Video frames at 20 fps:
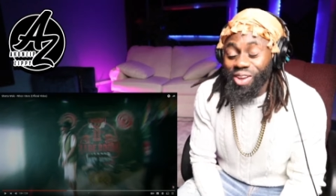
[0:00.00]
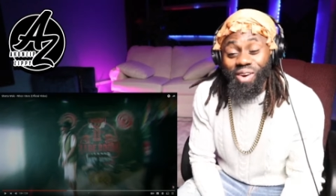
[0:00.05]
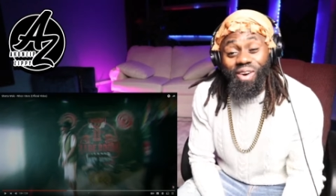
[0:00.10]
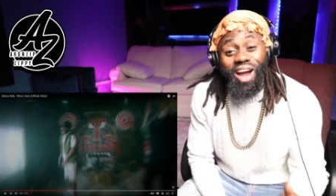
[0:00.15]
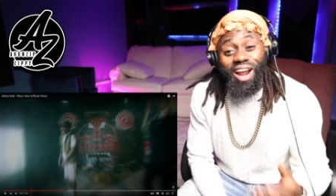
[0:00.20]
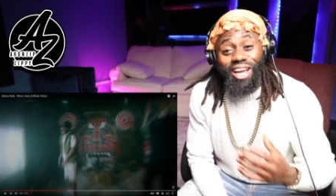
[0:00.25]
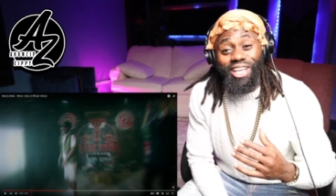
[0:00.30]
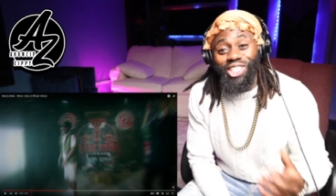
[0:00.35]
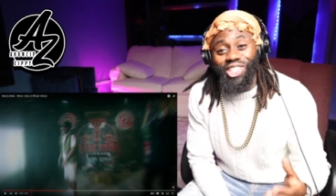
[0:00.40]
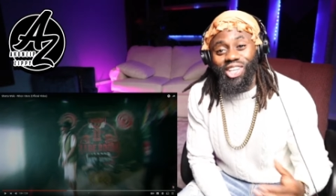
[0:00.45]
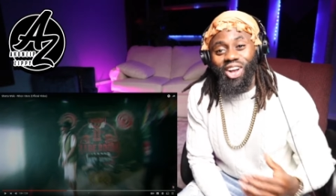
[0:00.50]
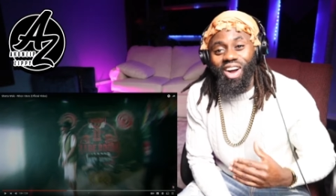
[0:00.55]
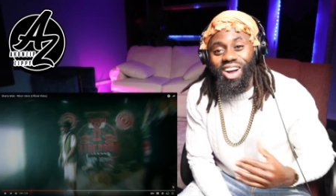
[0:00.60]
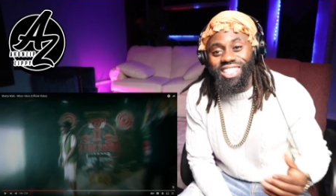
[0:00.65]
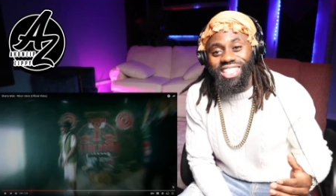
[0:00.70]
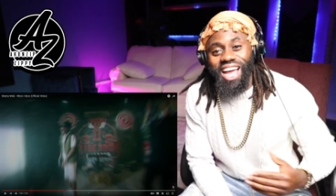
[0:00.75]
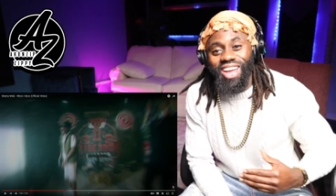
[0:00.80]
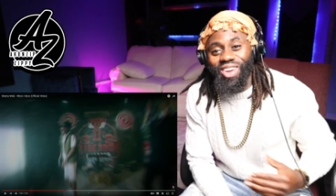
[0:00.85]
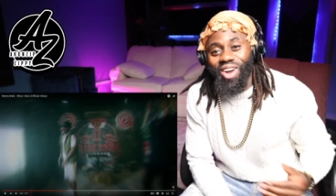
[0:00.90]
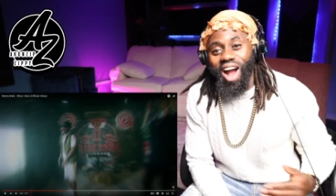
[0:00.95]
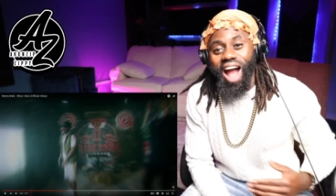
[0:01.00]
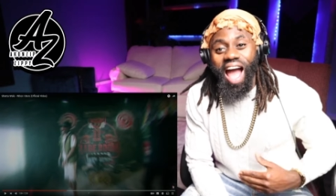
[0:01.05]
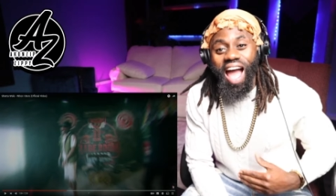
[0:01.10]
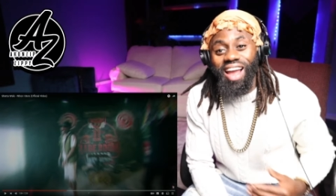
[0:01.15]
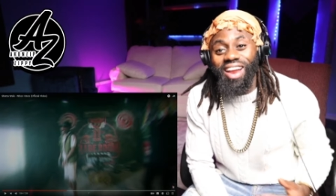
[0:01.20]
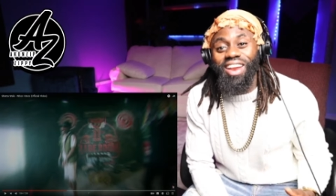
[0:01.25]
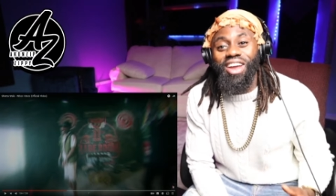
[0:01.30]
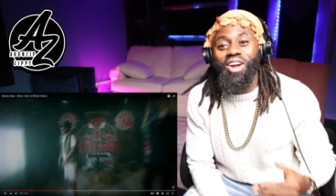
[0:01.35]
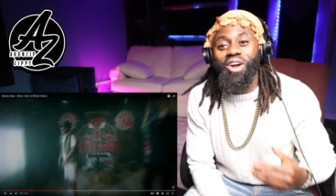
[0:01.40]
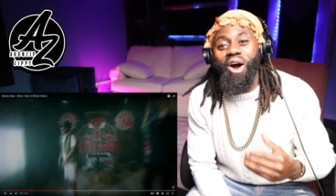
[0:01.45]
Show us that you're
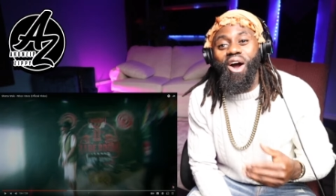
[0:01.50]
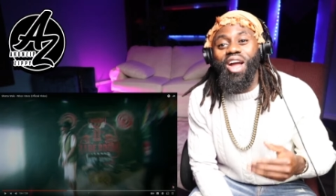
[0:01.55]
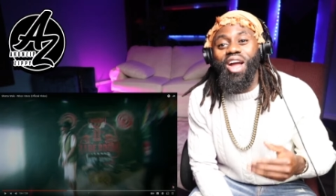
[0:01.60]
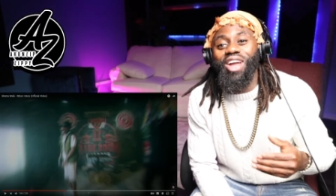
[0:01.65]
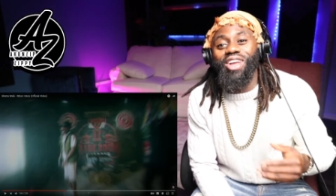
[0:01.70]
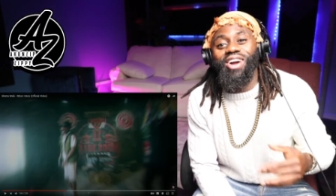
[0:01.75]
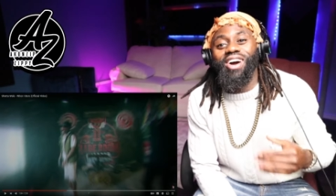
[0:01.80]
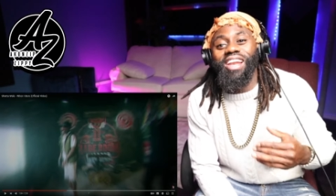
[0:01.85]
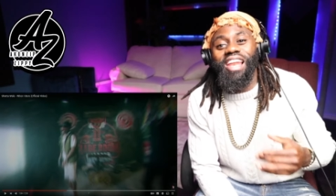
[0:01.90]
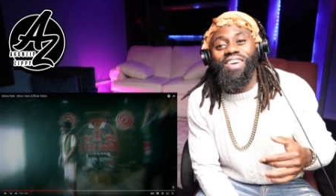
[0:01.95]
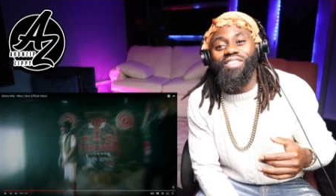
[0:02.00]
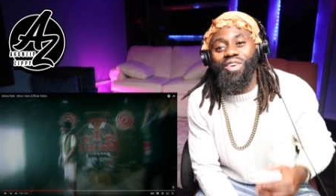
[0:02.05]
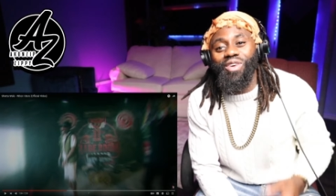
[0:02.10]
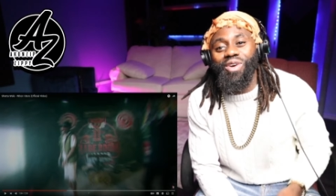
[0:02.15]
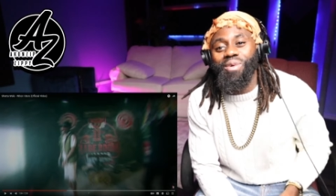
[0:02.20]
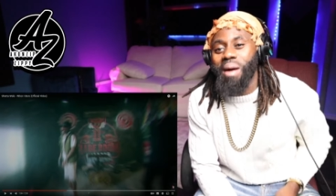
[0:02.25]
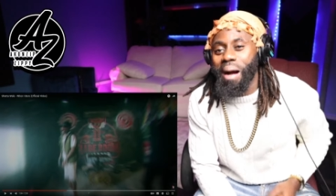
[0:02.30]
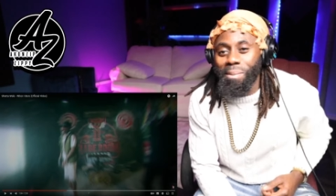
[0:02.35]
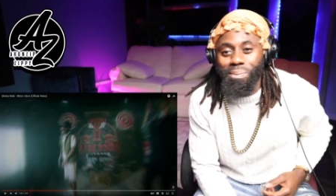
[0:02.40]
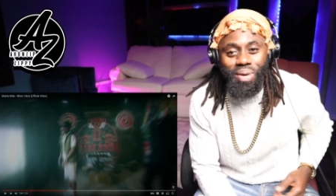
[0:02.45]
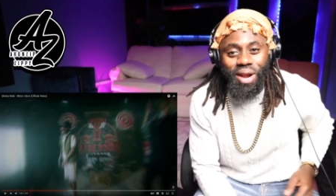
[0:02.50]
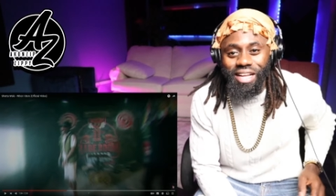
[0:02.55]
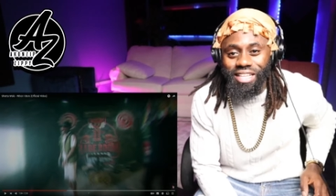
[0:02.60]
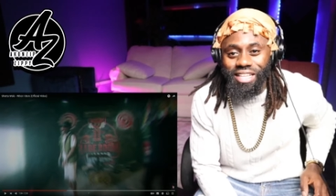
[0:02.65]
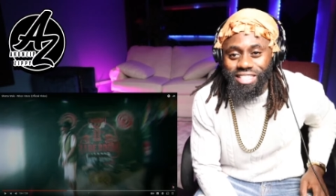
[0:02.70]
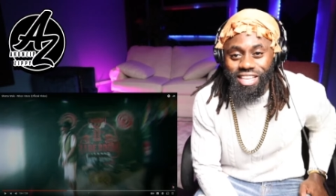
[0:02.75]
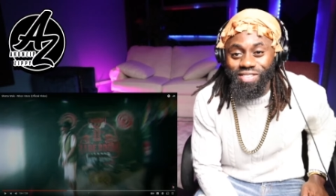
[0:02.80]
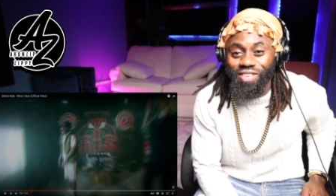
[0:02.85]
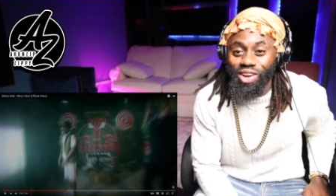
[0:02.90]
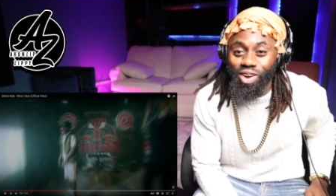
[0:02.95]
angry, go in your living room and break
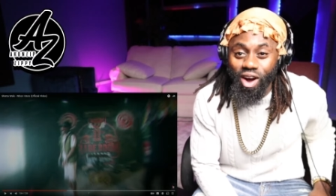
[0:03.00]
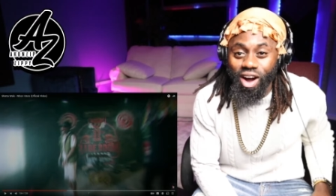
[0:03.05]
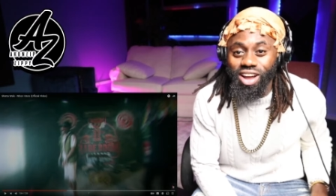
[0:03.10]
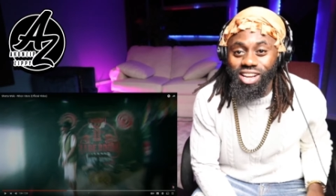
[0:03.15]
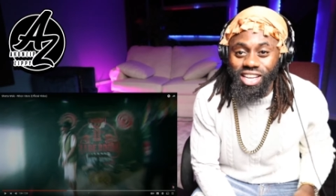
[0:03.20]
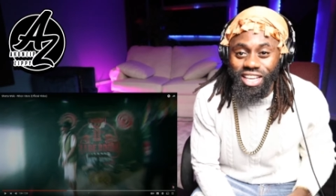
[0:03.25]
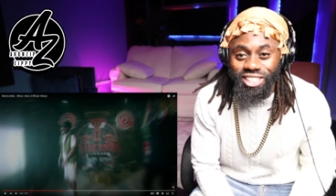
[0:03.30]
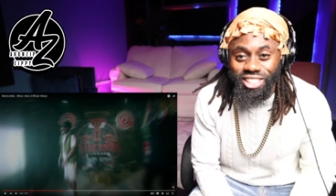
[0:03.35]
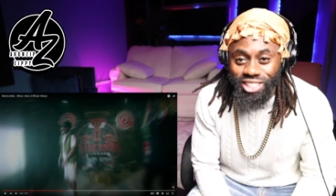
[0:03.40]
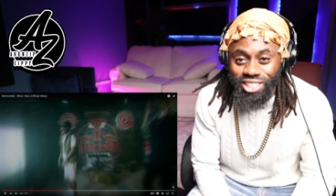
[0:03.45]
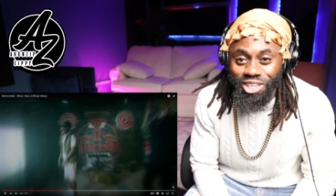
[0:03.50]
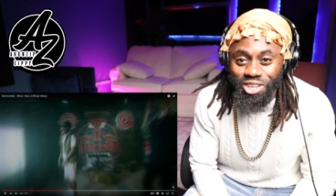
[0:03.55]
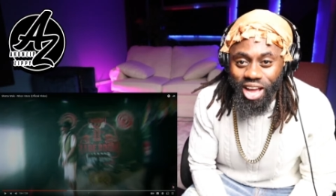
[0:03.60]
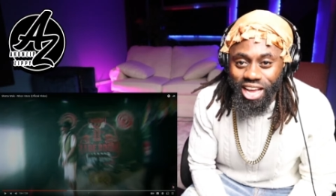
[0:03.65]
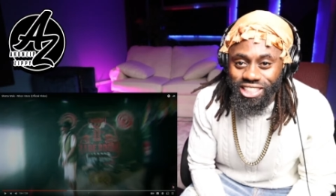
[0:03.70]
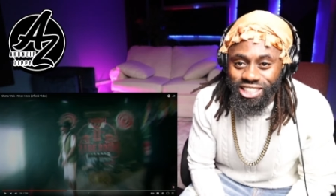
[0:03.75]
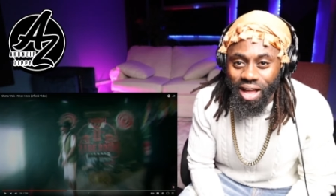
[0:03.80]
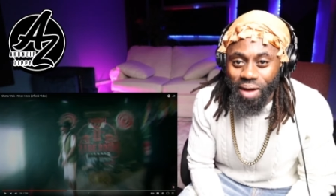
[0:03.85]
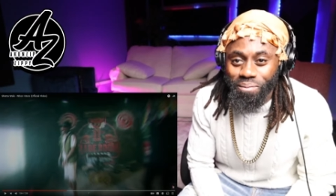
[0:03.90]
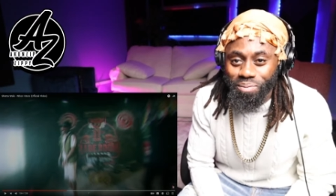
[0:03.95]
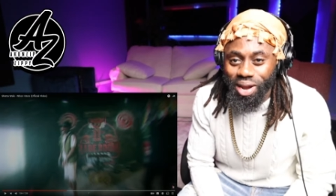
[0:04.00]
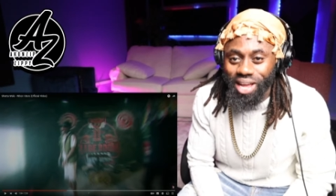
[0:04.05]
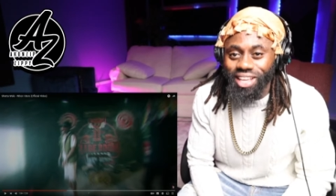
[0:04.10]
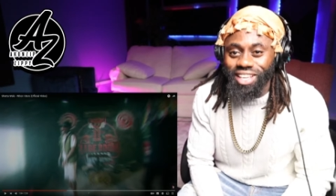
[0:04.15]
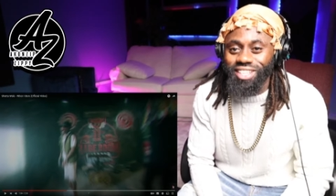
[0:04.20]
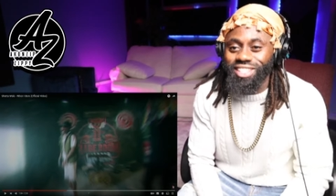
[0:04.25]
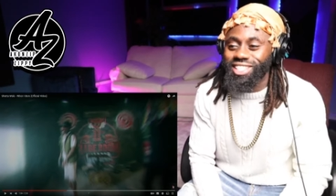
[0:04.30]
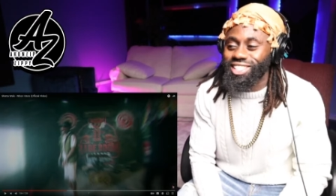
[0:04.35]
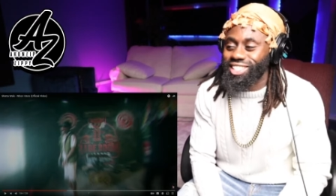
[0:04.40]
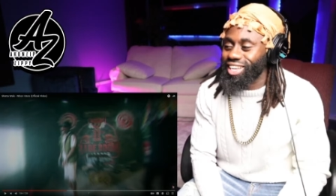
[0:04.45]
TV. Go in the studio and start
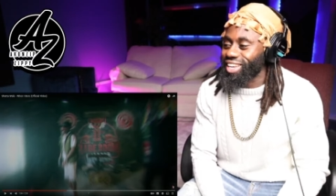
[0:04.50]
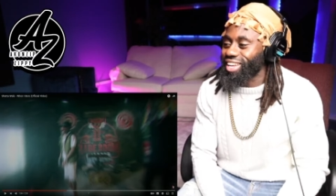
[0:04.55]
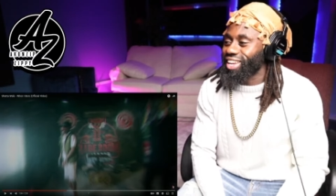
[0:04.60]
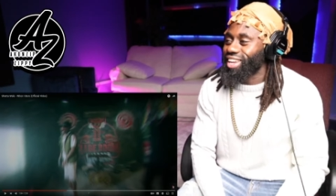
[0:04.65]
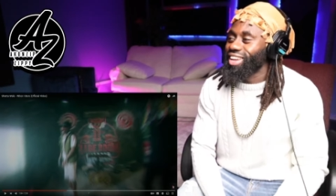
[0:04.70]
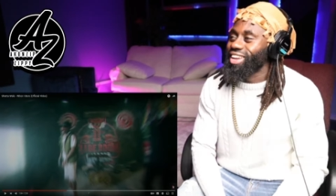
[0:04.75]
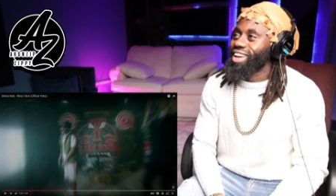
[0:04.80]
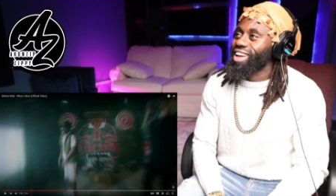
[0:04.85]
breaking shit.